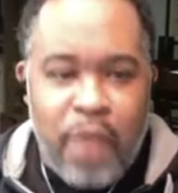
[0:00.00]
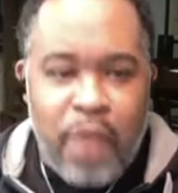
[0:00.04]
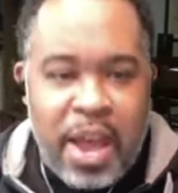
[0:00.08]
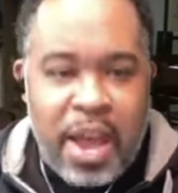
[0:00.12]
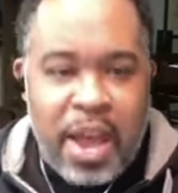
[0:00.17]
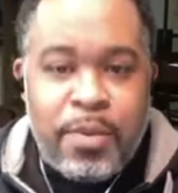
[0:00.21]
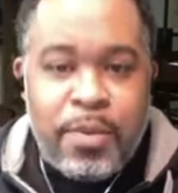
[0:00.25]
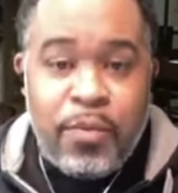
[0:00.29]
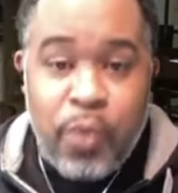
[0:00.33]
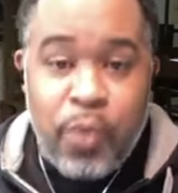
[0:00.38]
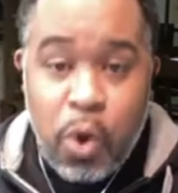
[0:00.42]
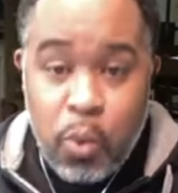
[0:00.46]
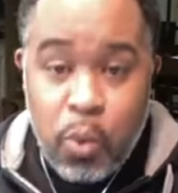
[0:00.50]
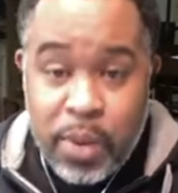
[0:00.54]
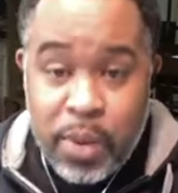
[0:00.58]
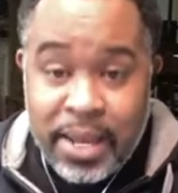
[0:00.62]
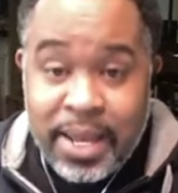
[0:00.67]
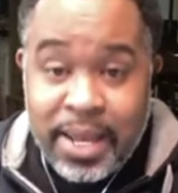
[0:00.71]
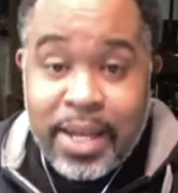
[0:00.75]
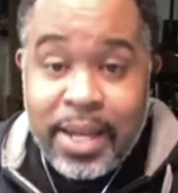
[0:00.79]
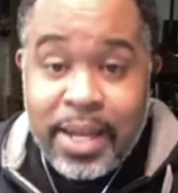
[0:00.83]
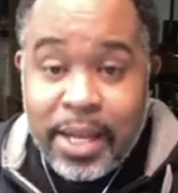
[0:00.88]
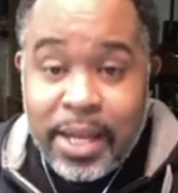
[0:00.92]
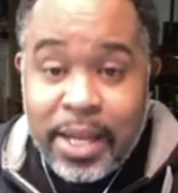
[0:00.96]
right before we
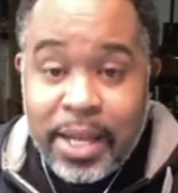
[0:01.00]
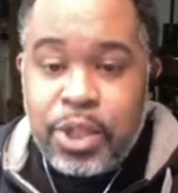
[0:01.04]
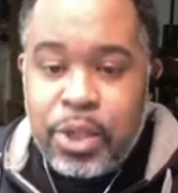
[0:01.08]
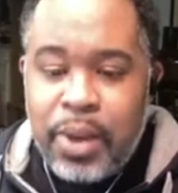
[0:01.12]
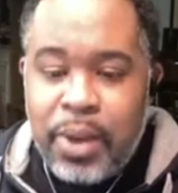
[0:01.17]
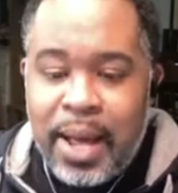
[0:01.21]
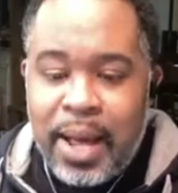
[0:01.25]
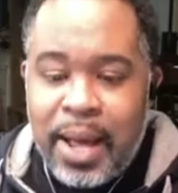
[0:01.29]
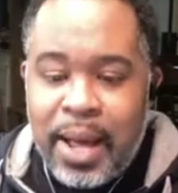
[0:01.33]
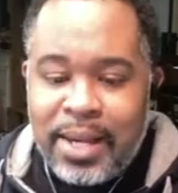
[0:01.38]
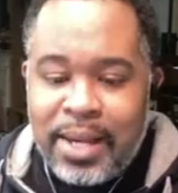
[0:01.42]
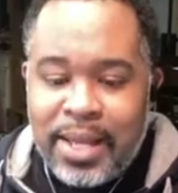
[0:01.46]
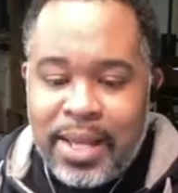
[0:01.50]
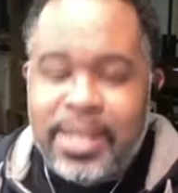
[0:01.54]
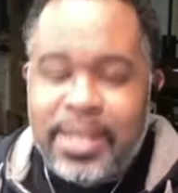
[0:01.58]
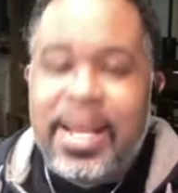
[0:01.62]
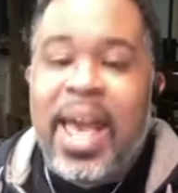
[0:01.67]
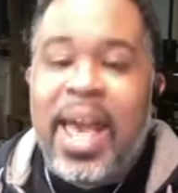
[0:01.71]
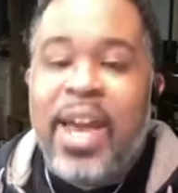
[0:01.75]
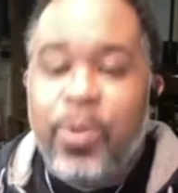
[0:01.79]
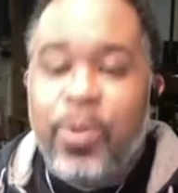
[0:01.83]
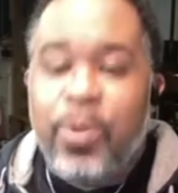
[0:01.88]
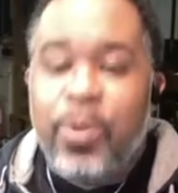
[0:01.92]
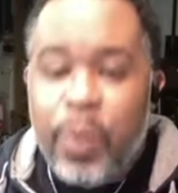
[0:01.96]
get into our
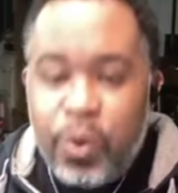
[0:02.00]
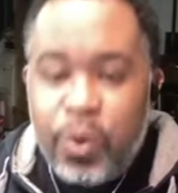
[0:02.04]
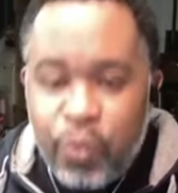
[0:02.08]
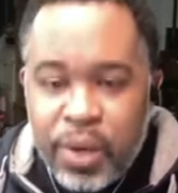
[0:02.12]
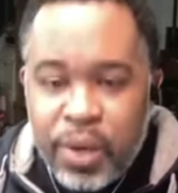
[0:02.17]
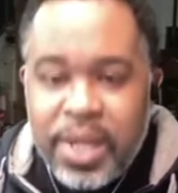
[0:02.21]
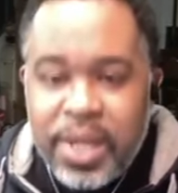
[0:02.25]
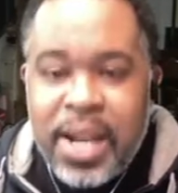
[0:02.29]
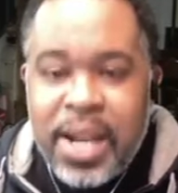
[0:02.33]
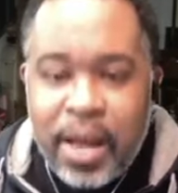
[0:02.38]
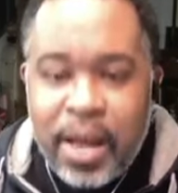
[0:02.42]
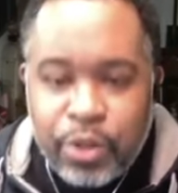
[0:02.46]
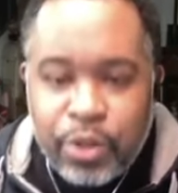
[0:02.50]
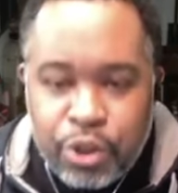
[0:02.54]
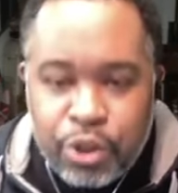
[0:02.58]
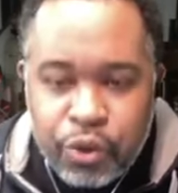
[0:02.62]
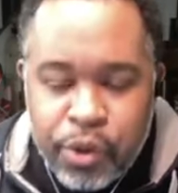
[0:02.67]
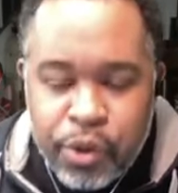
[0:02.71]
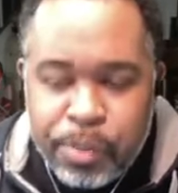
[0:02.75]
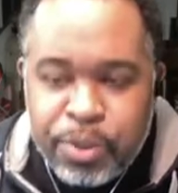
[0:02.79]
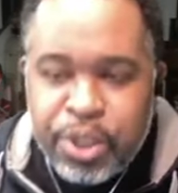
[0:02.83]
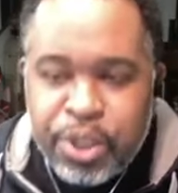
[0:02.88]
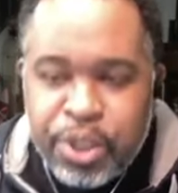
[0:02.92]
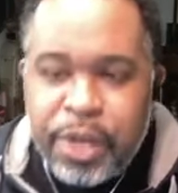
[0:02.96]
lesson and we read our
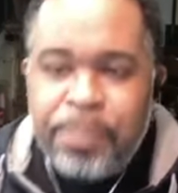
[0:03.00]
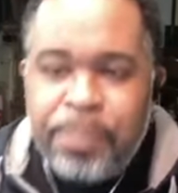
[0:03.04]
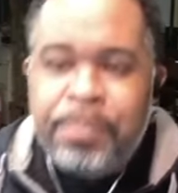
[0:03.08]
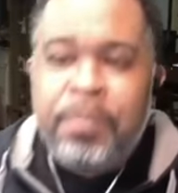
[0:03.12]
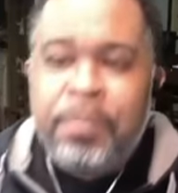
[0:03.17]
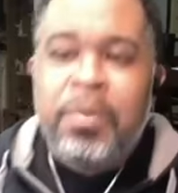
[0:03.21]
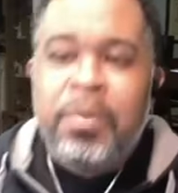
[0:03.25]
scripture.